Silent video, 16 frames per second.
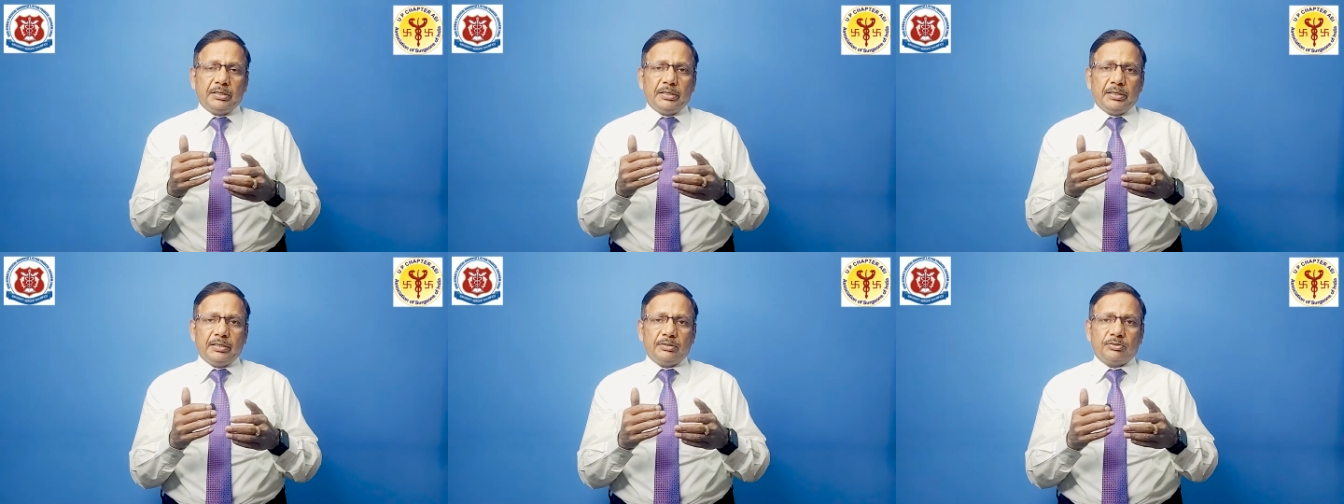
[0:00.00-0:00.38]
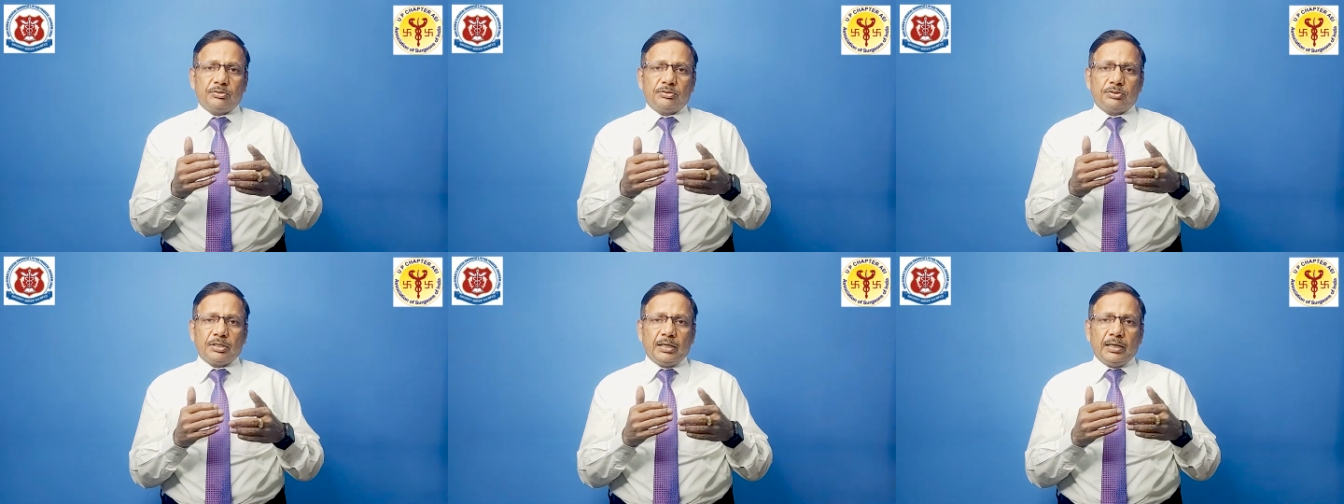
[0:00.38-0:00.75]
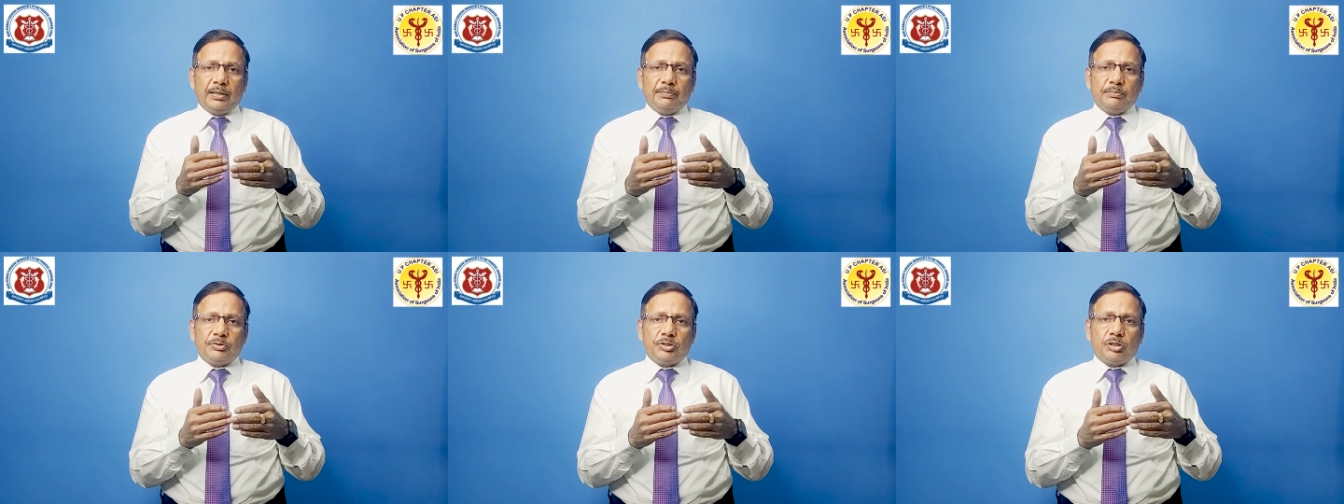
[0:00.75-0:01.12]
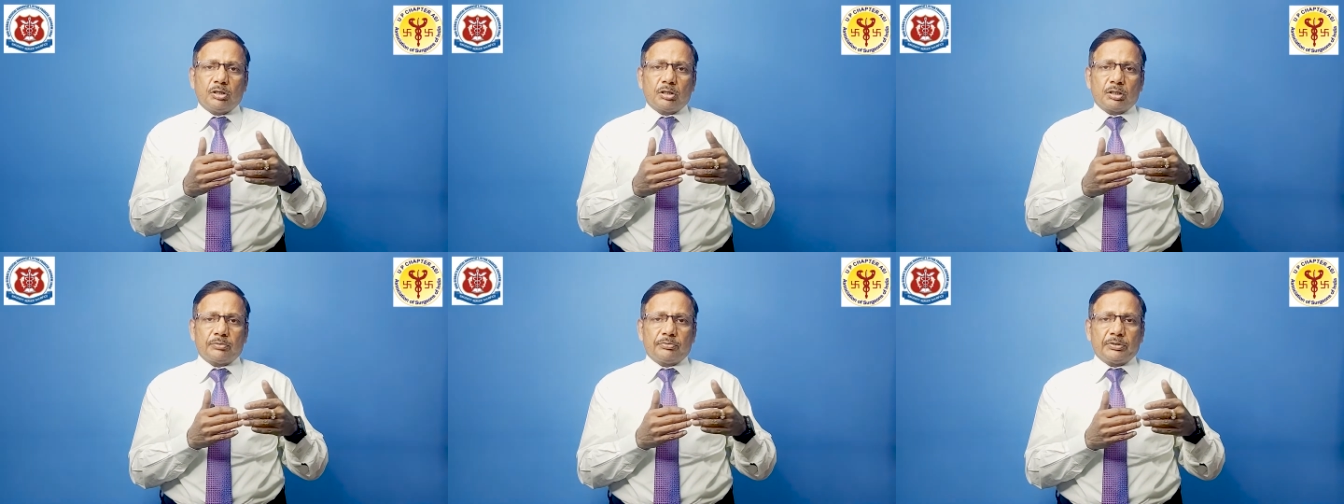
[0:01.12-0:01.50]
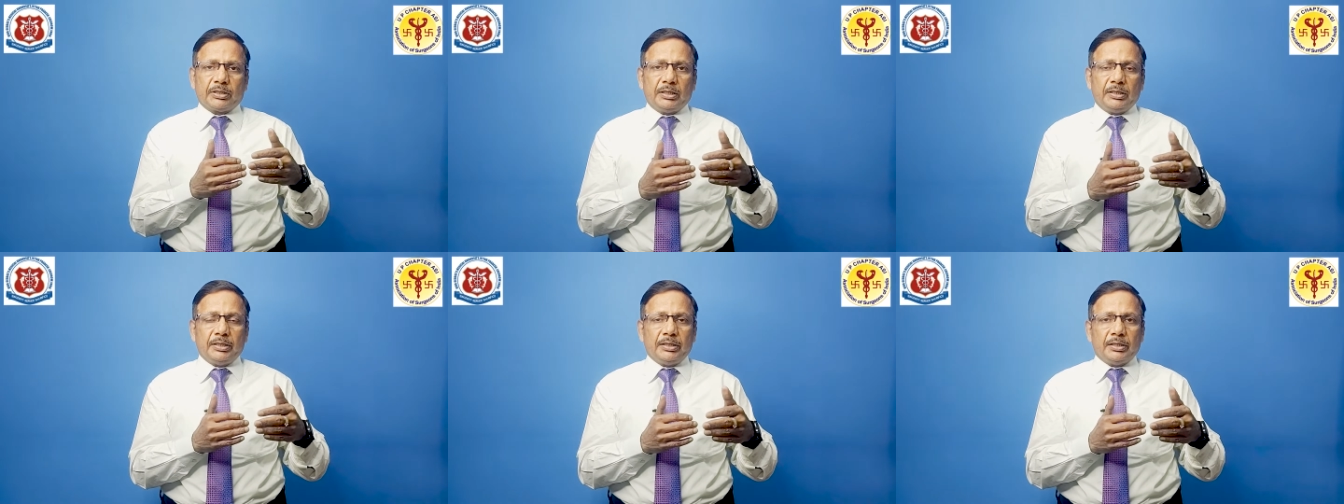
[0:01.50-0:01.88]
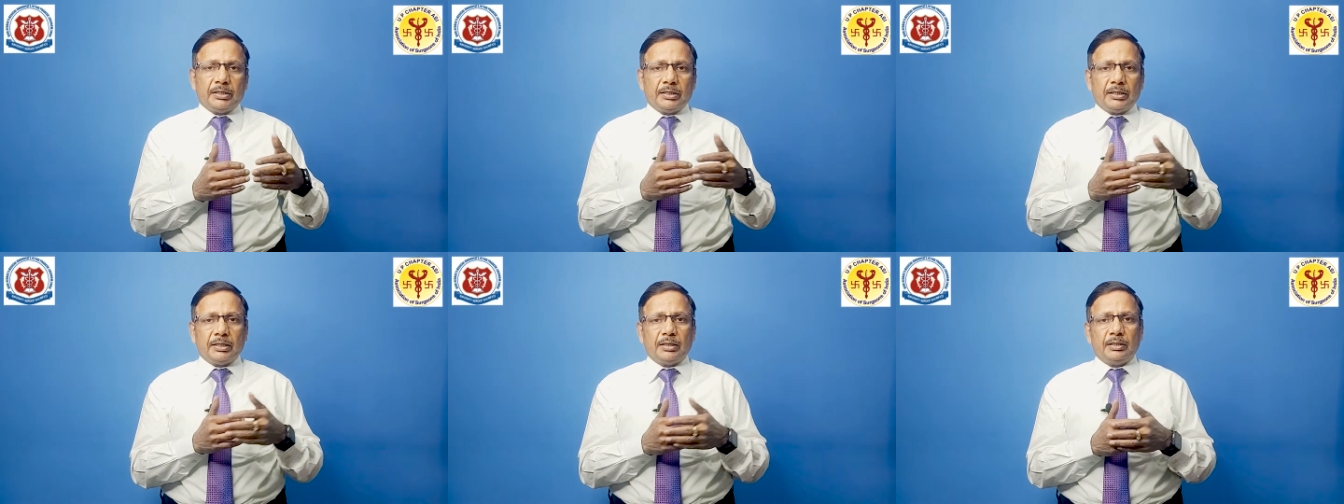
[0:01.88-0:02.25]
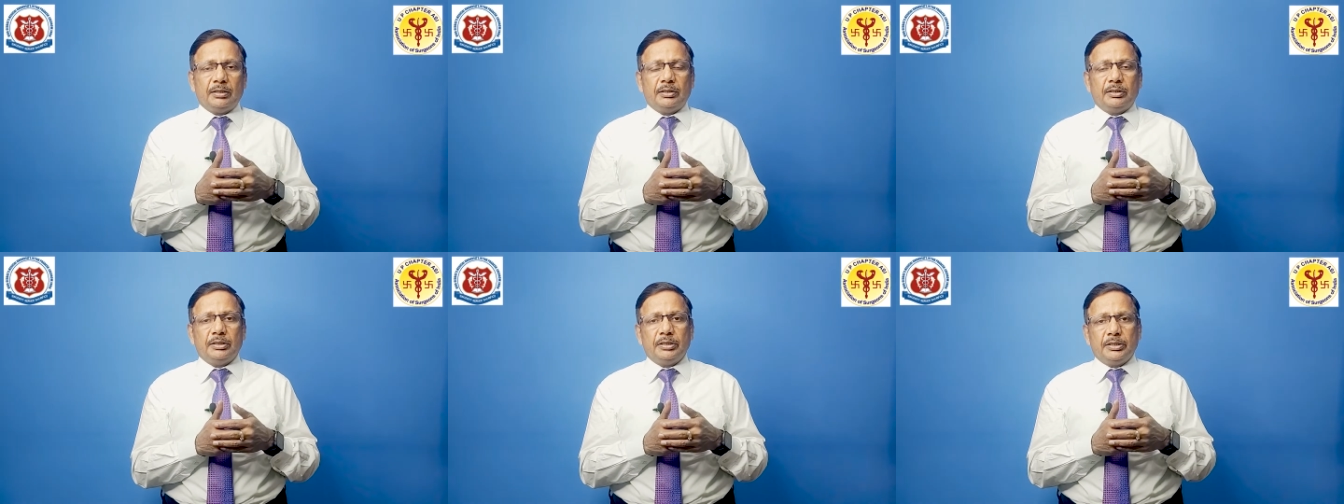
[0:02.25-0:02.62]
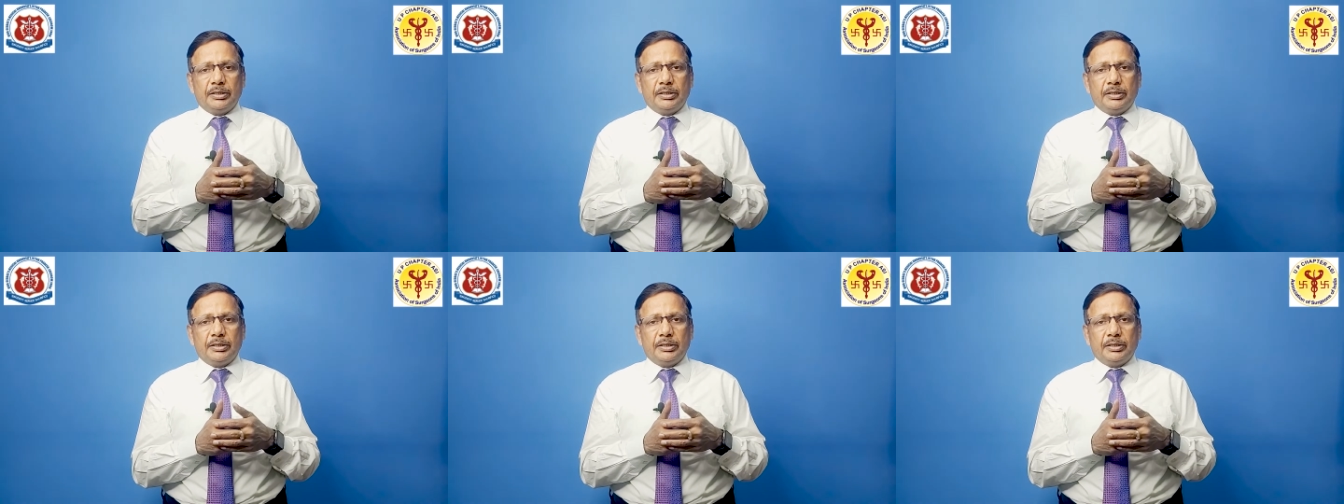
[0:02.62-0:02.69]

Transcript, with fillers: in same geographical area.